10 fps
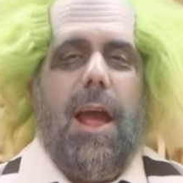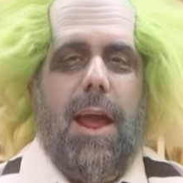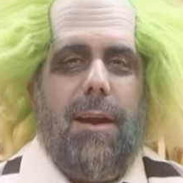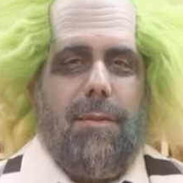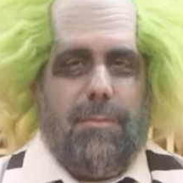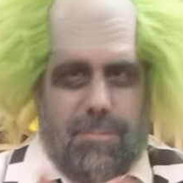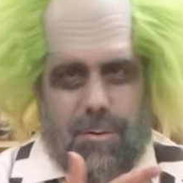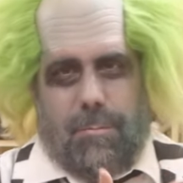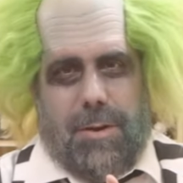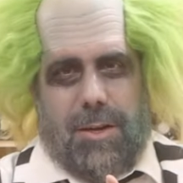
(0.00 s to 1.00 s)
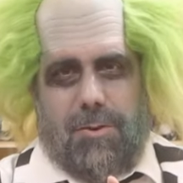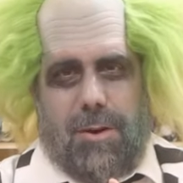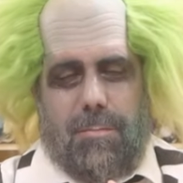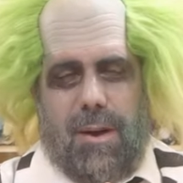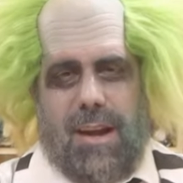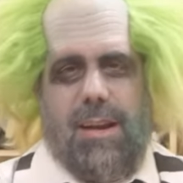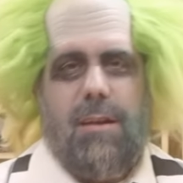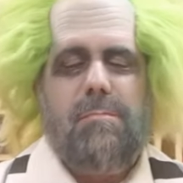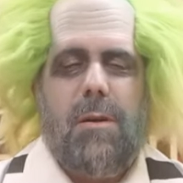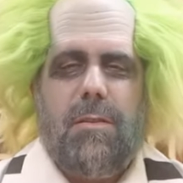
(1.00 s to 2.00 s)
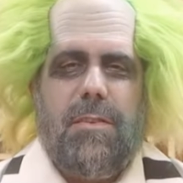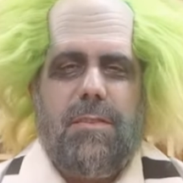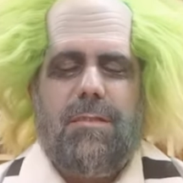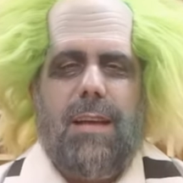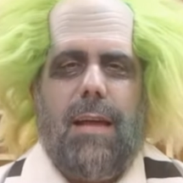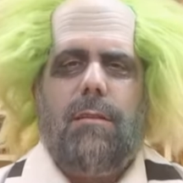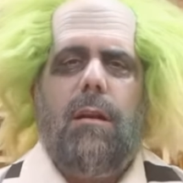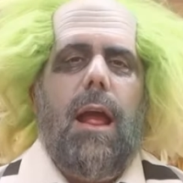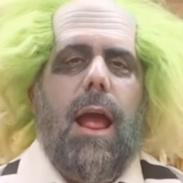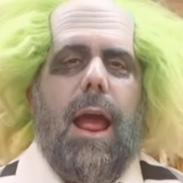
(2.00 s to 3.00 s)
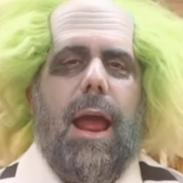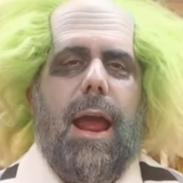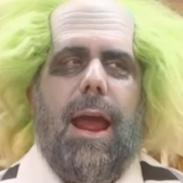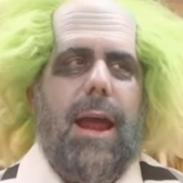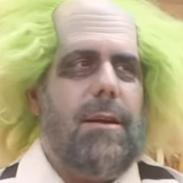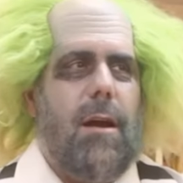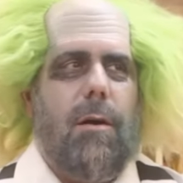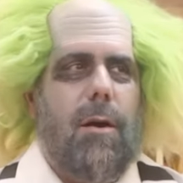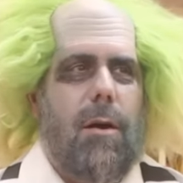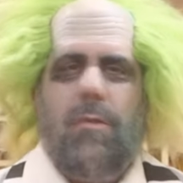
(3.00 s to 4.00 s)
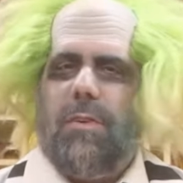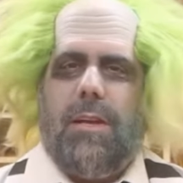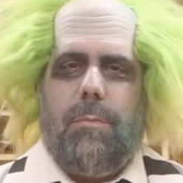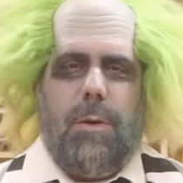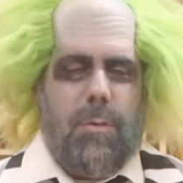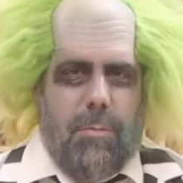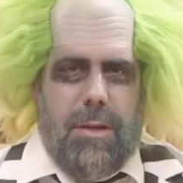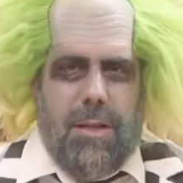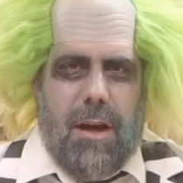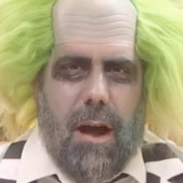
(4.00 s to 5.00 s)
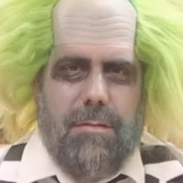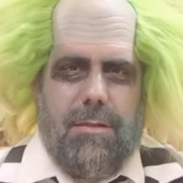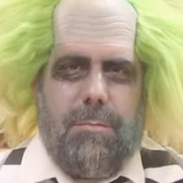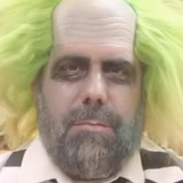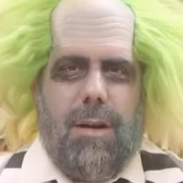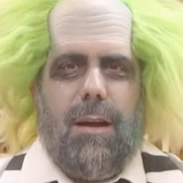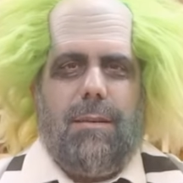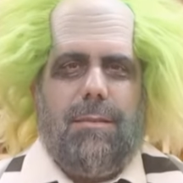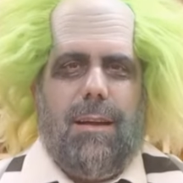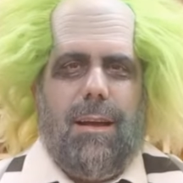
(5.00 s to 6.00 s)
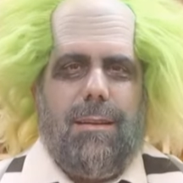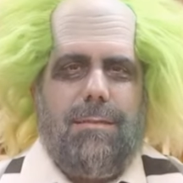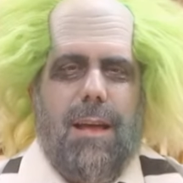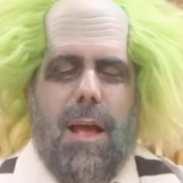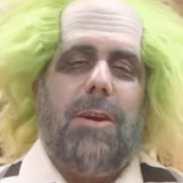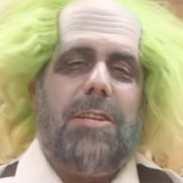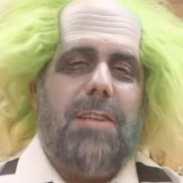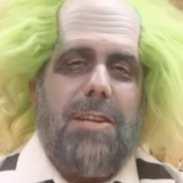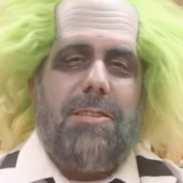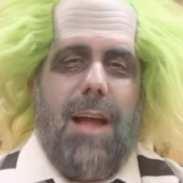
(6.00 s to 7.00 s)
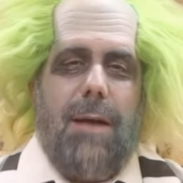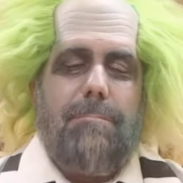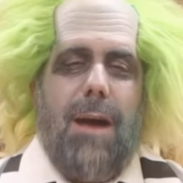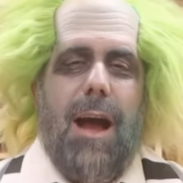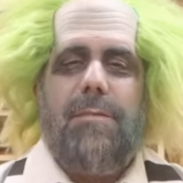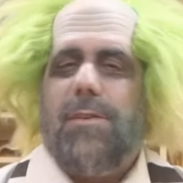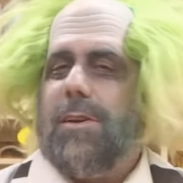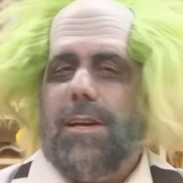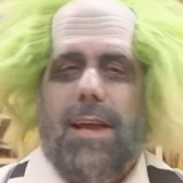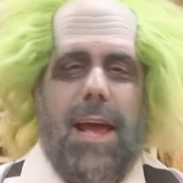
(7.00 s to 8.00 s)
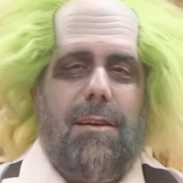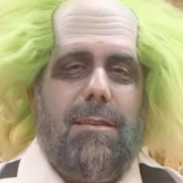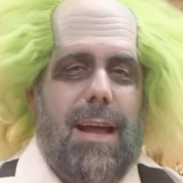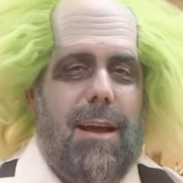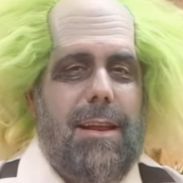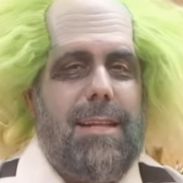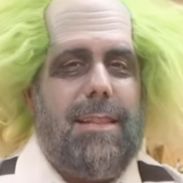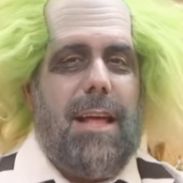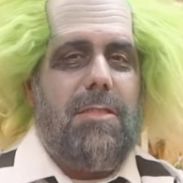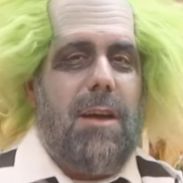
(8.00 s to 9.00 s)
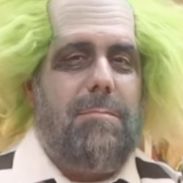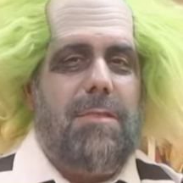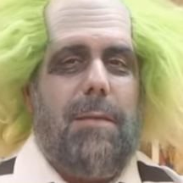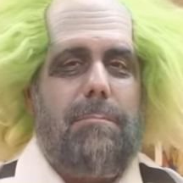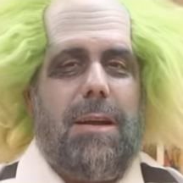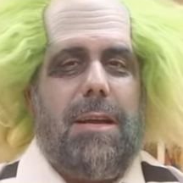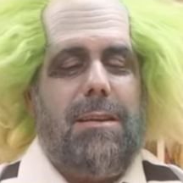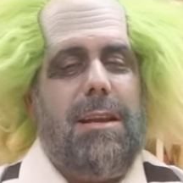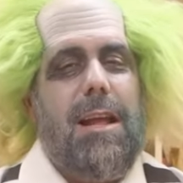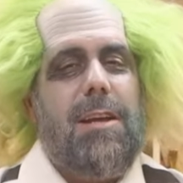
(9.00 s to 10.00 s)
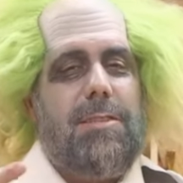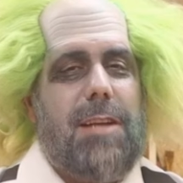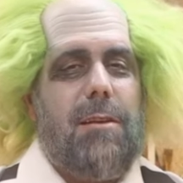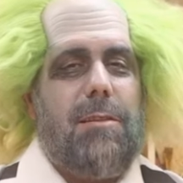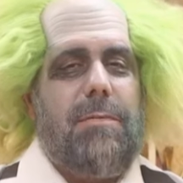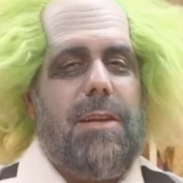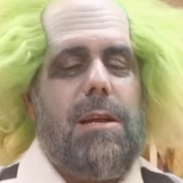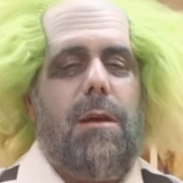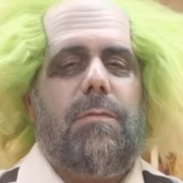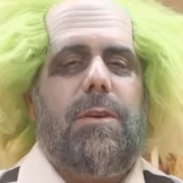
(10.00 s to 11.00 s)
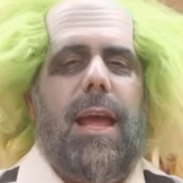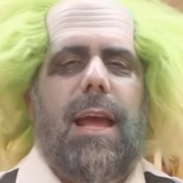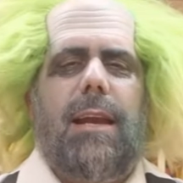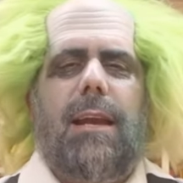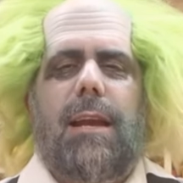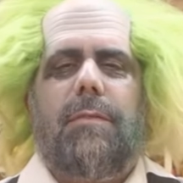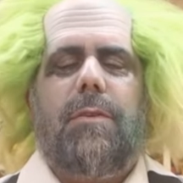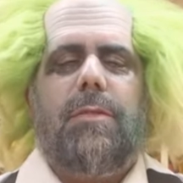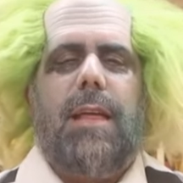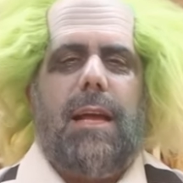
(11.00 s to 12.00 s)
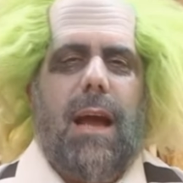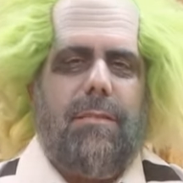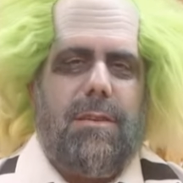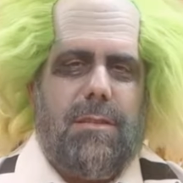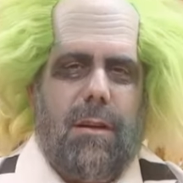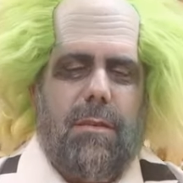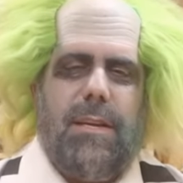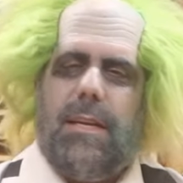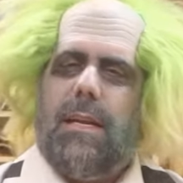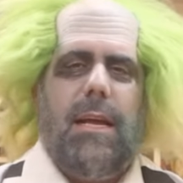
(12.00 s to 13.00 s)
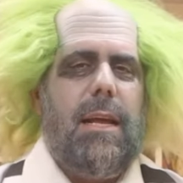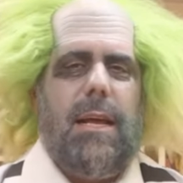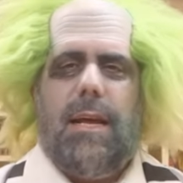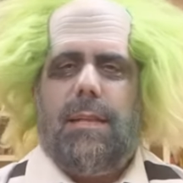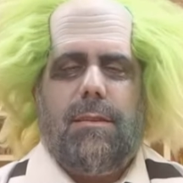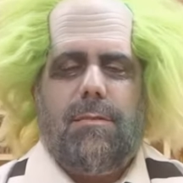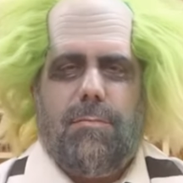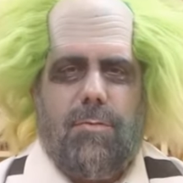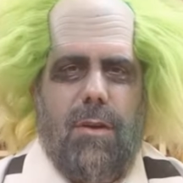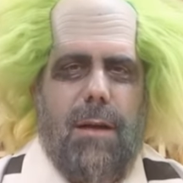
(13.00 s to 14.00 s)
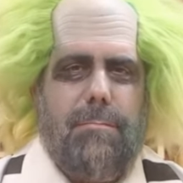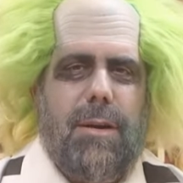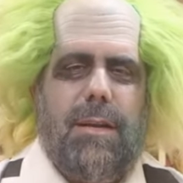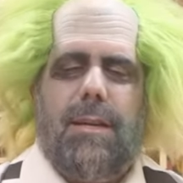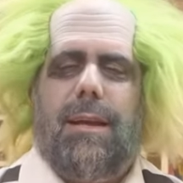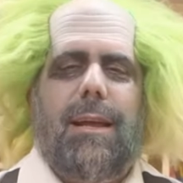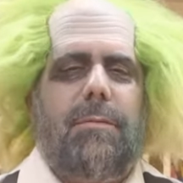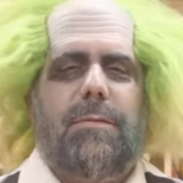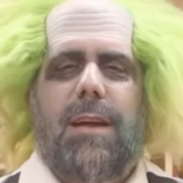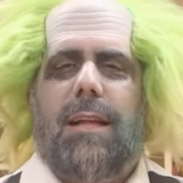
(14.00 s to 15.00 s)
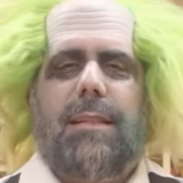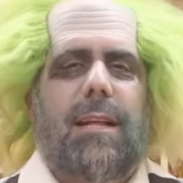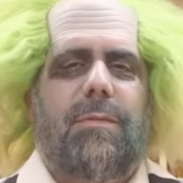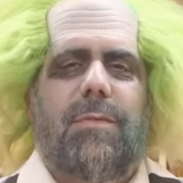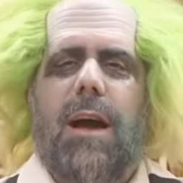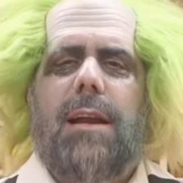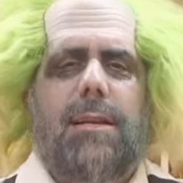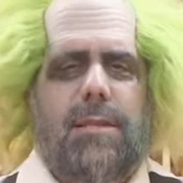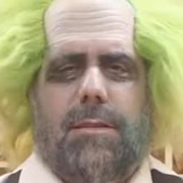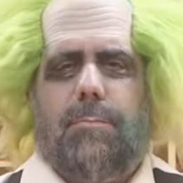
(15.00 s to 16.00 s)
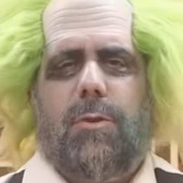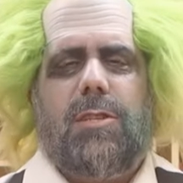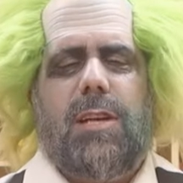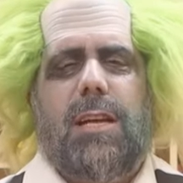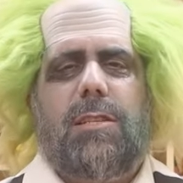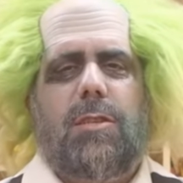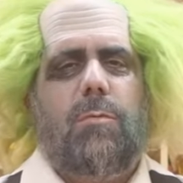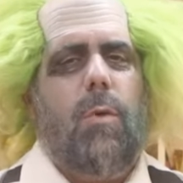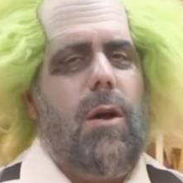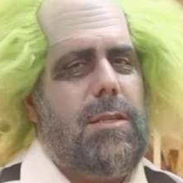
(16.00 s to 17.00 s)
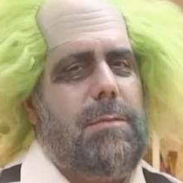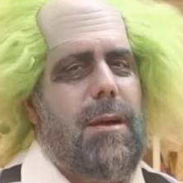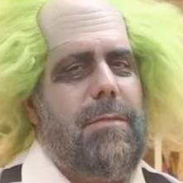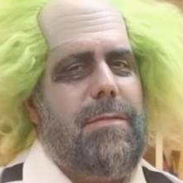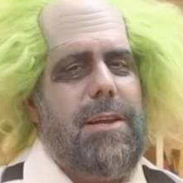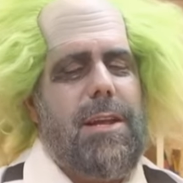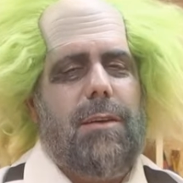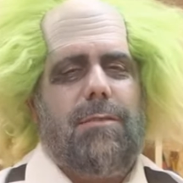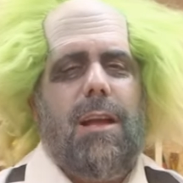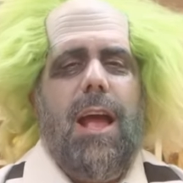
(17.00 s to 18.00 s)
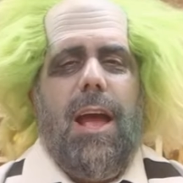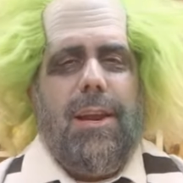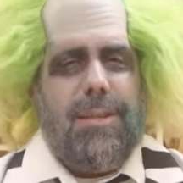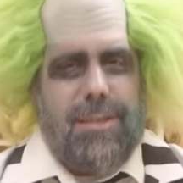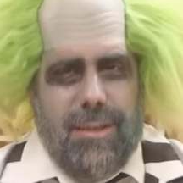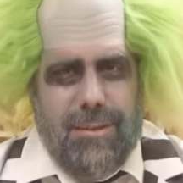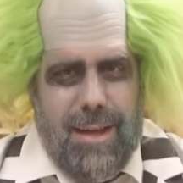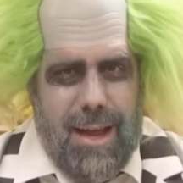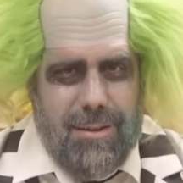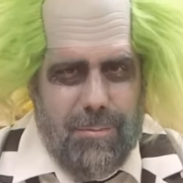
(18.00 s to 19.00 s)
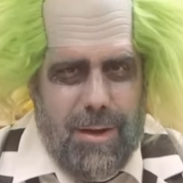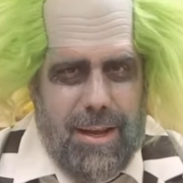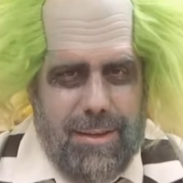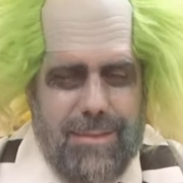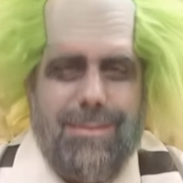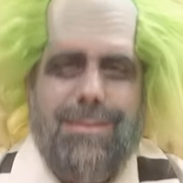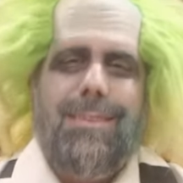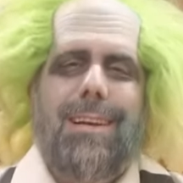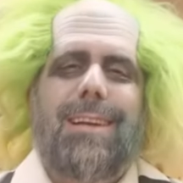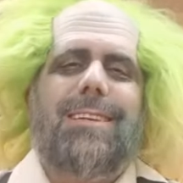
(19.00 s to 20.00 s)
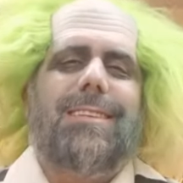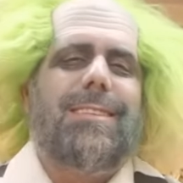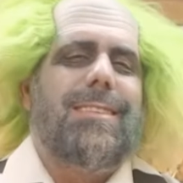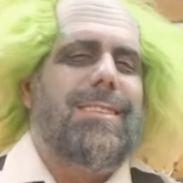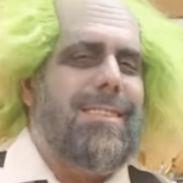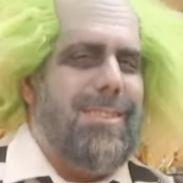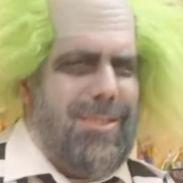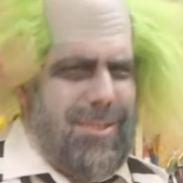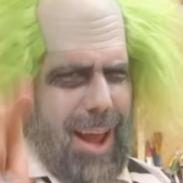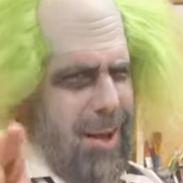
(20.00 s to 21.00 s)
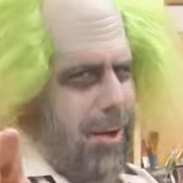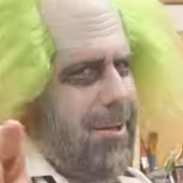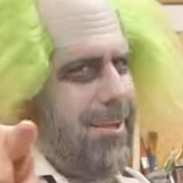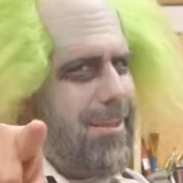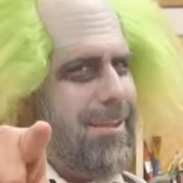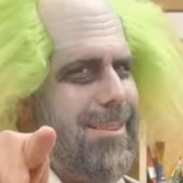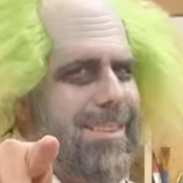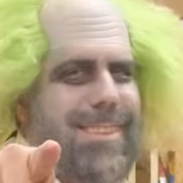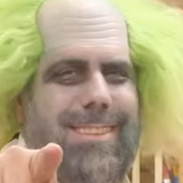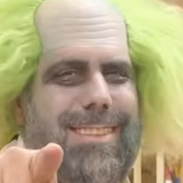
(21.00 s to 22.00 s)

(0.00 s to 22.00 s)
And I'll throw a picture up right here, both of us together. And hopefully we will win the costume contest. Appreciate you stopping by. If you could, head on down, hit that thumbs up button. Share the video if you can. And if you think I've deserved it, hit the subscribe button. If not, that's fine. I just appreciate you watching my videos. And until next week, stay cool.